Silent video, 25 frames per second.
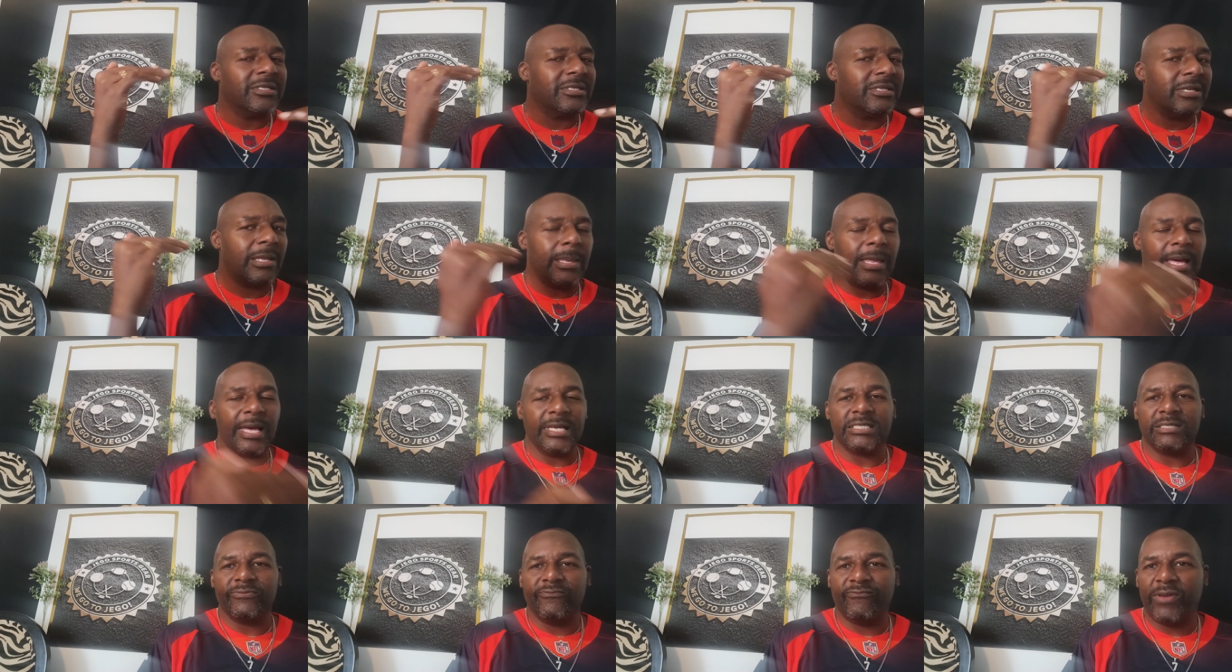the
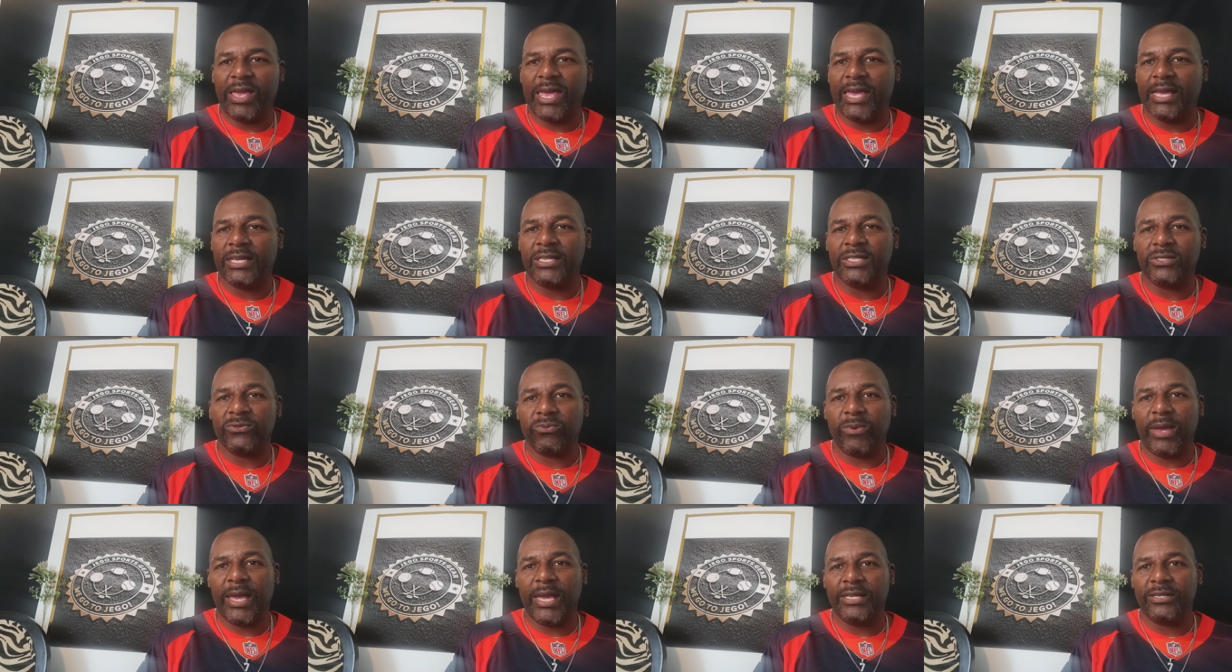Las
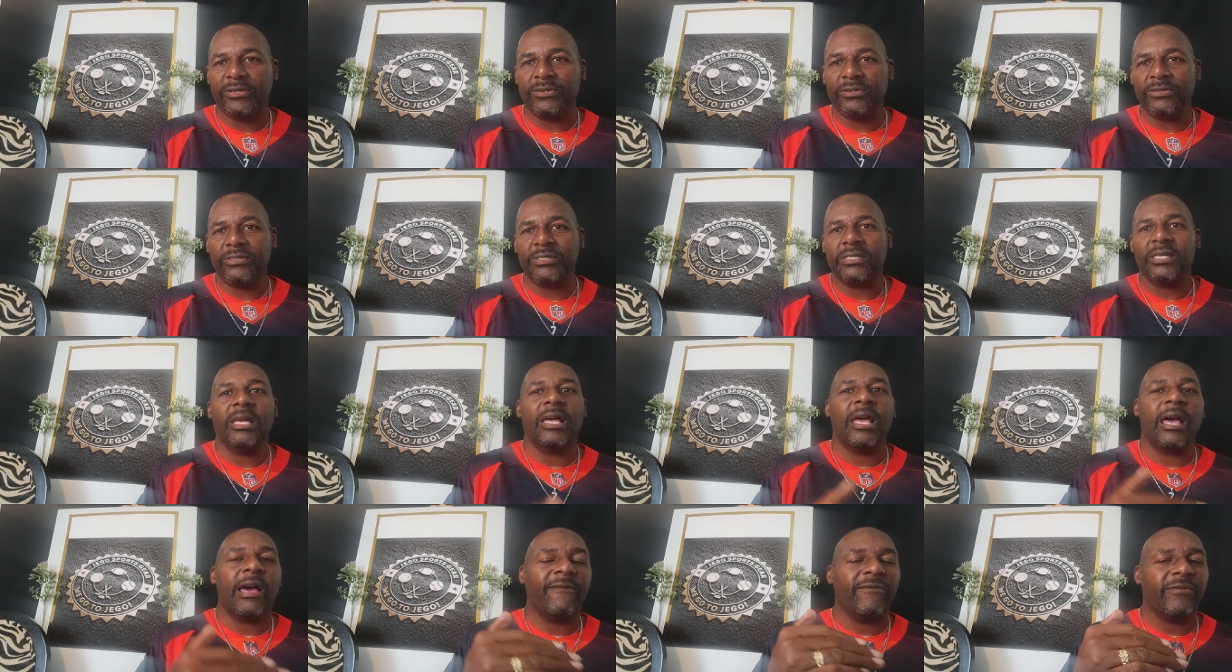Vegas
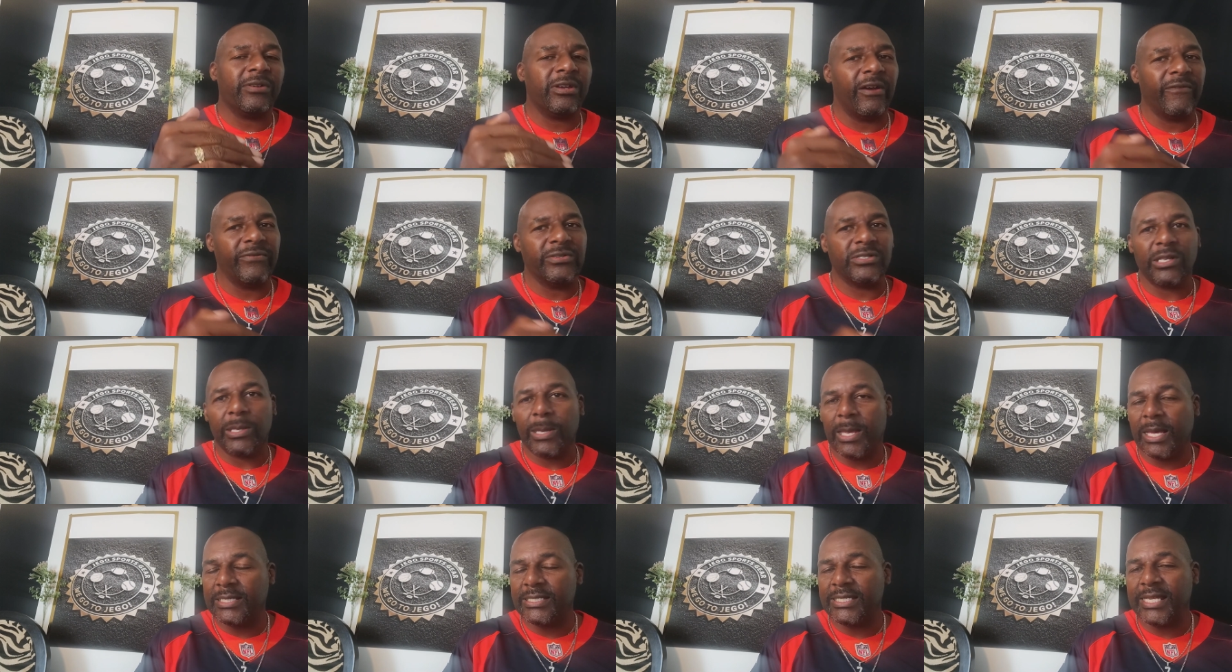Raiders. I've covered
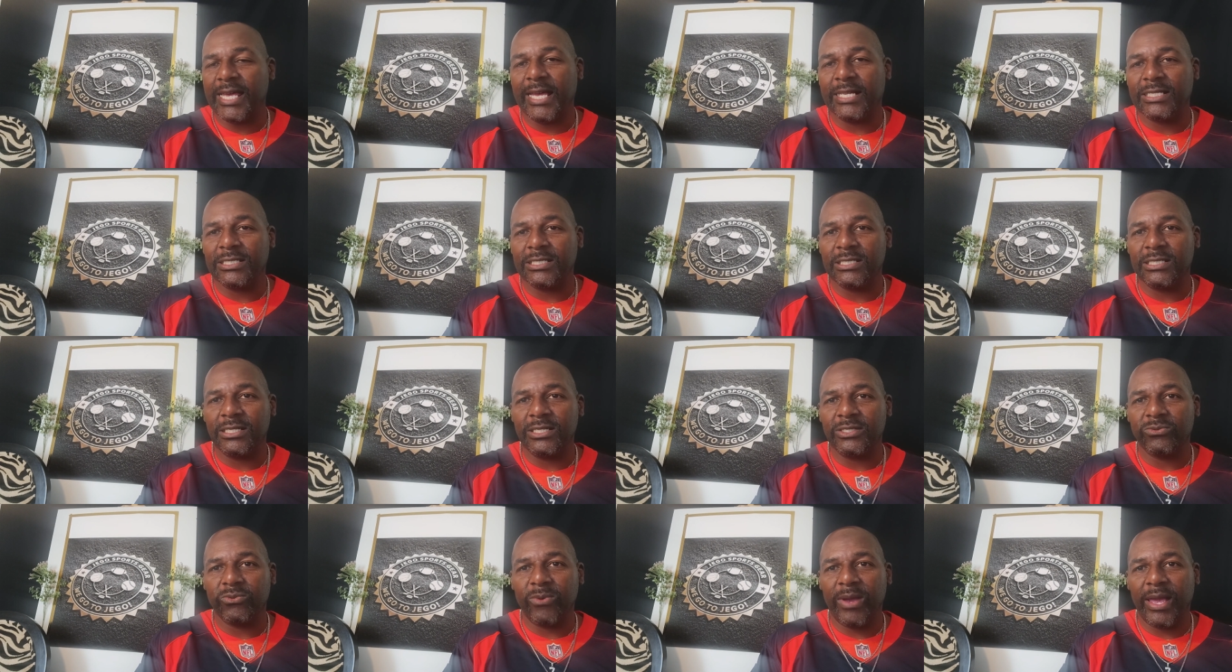the Los
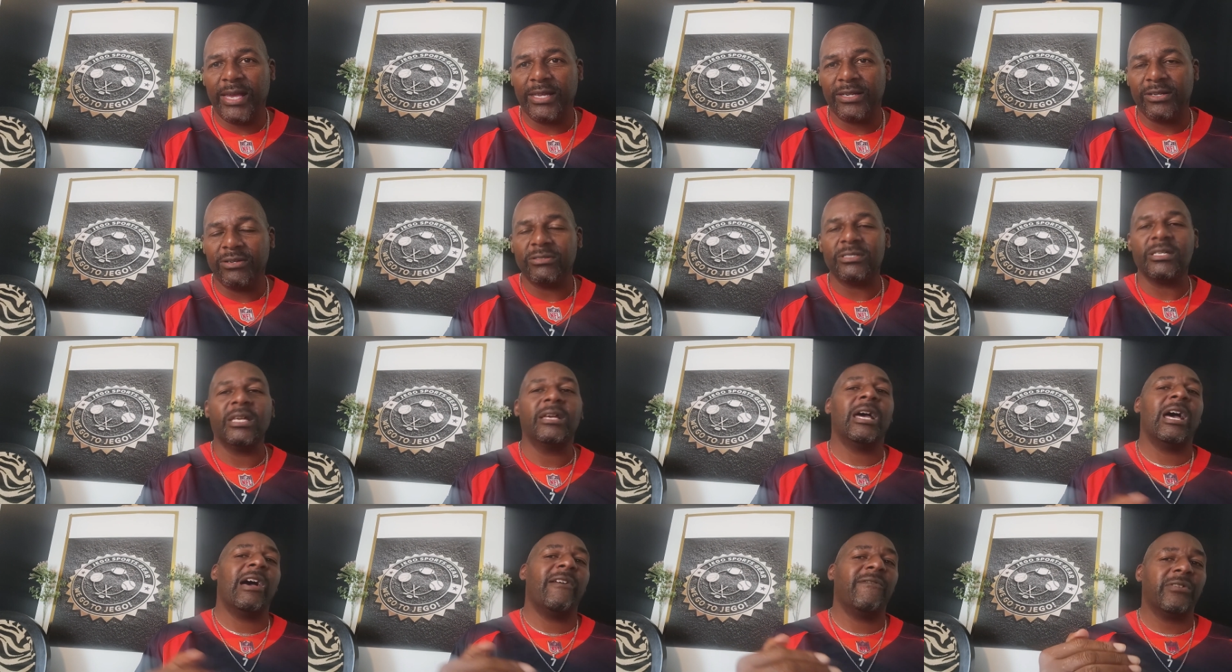Angeles
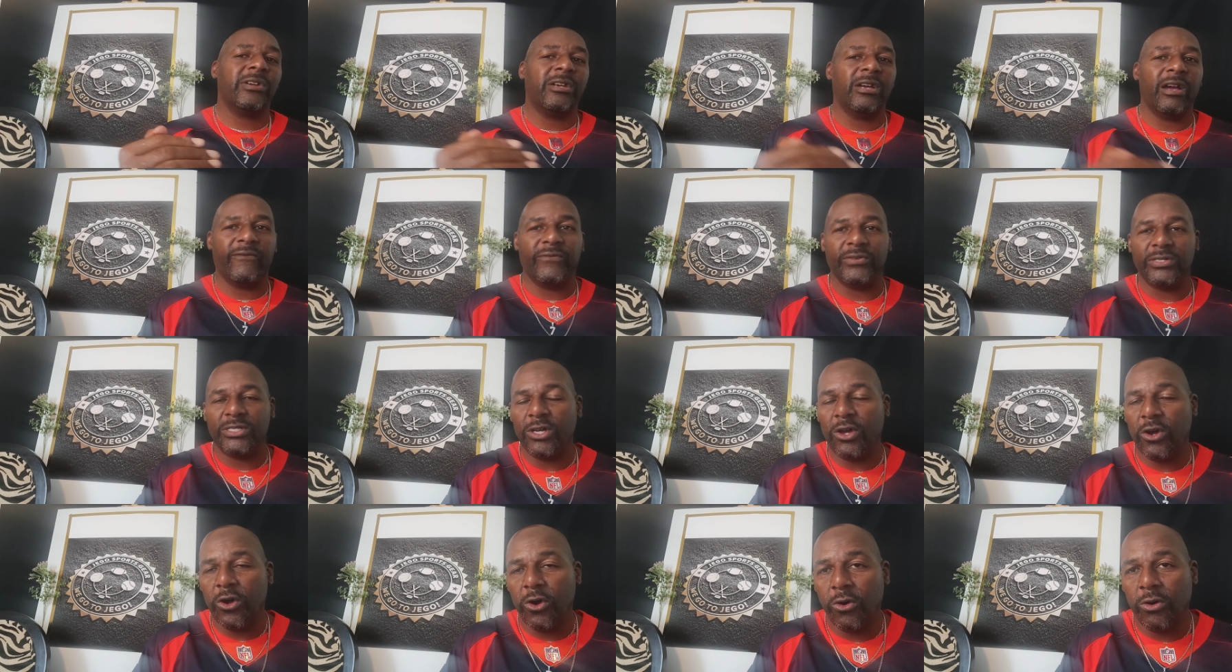Raiders. I've
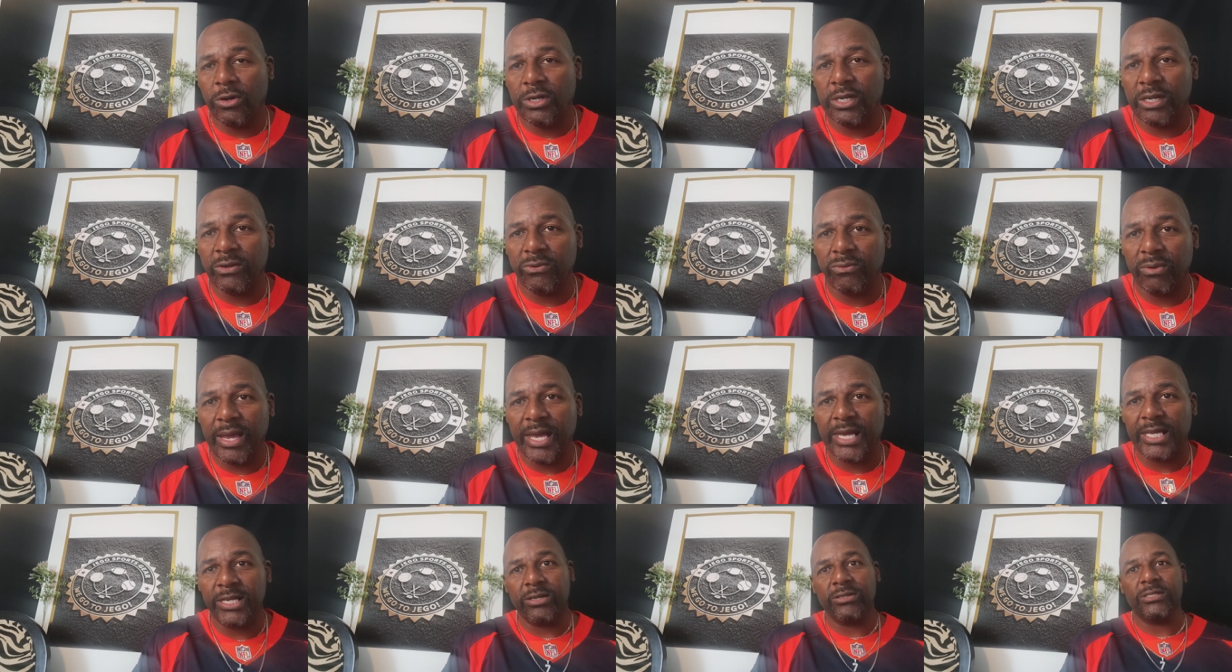covered the Oakland
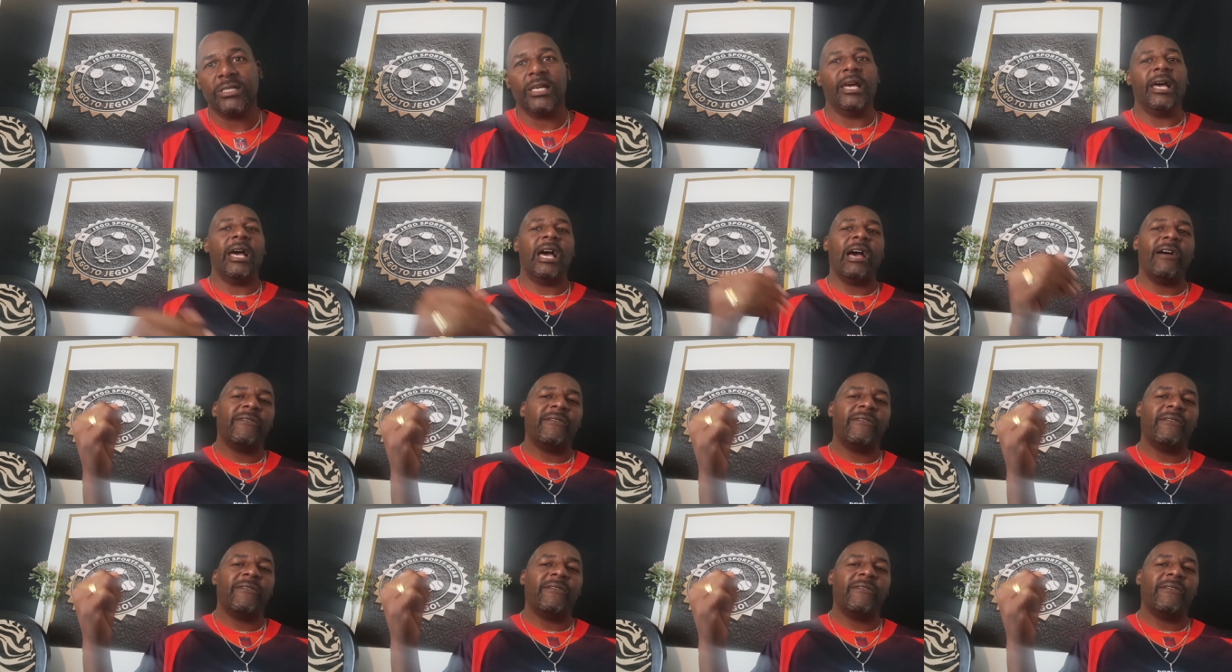Raiders.